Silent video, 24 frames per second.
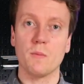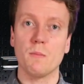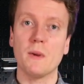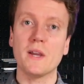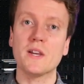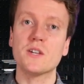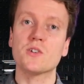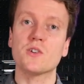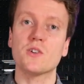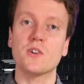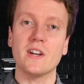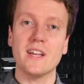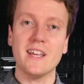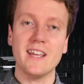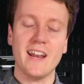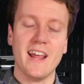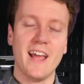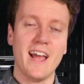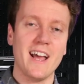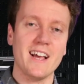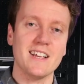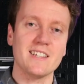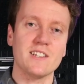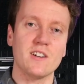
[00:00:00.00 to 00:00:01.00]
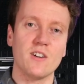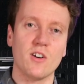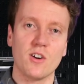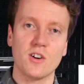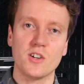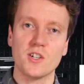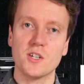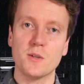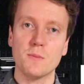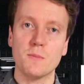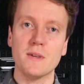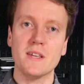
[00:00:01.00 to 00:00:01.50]
Make sure it has an R
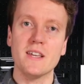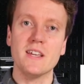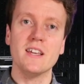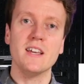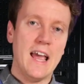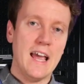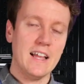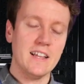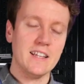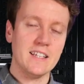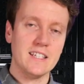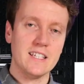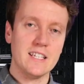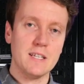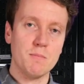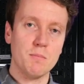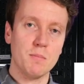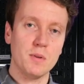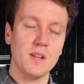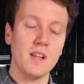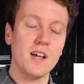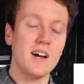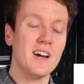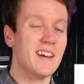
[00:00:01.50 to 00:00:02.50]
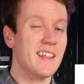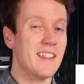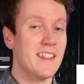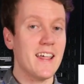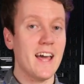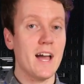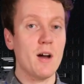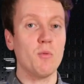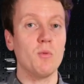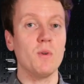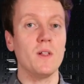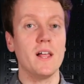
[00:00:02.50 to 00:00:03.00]
G B L E D plug.
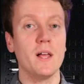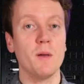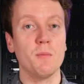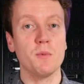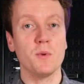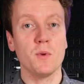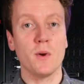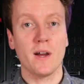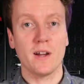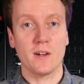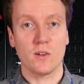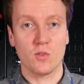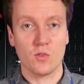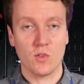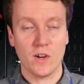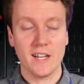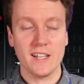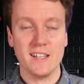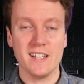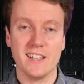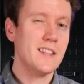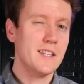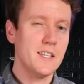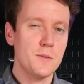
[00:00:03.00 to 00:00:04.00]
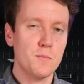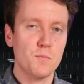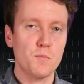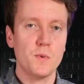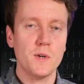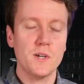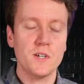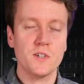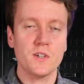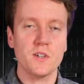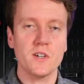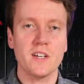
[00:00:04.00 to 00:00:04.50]
That will help you out greatly. This
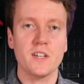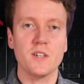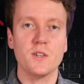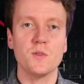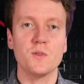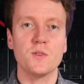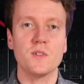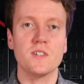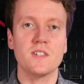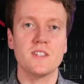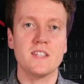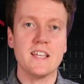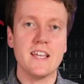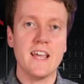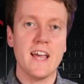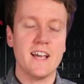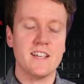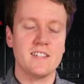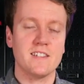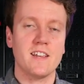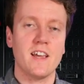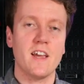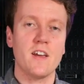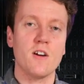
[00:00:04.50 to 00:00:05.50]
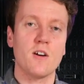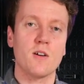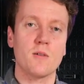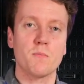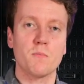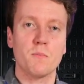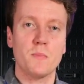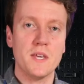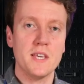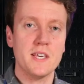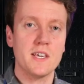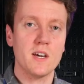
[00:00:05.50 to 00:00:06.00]
printer uses the S K R
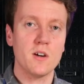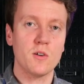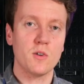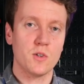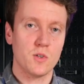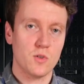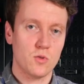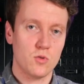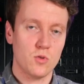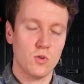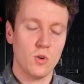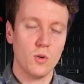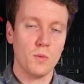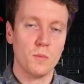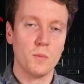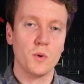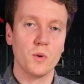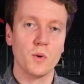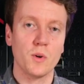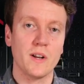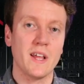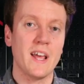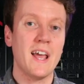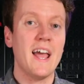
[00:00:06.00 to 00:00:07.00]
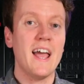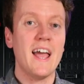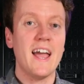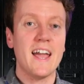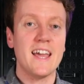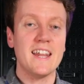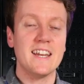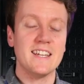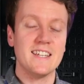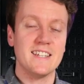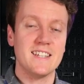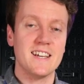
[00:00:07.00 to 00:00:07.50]
Pico control board,
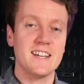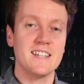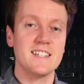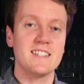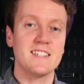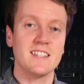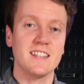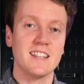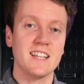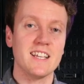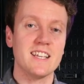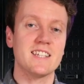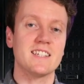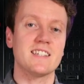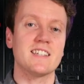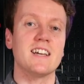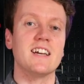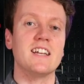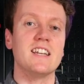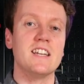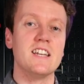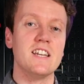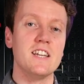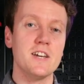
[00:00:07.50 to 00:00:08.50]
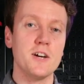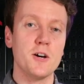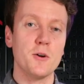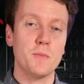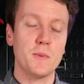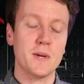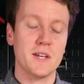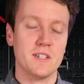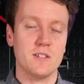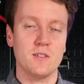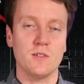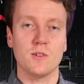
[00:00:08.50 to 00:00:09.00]
and it does list a
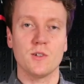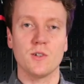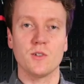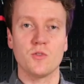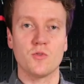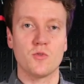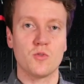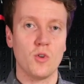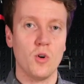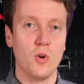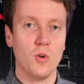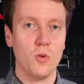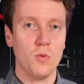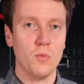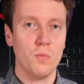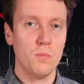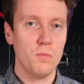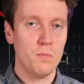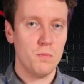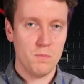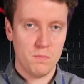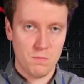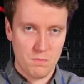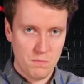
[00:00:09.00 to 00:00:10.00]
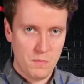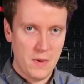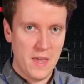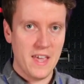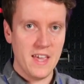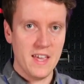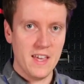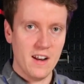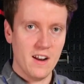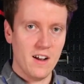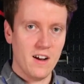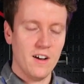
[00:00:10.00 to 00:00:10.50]
NeoPixel control
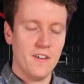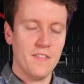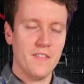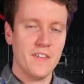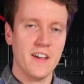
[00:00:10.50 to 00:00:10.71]
pin on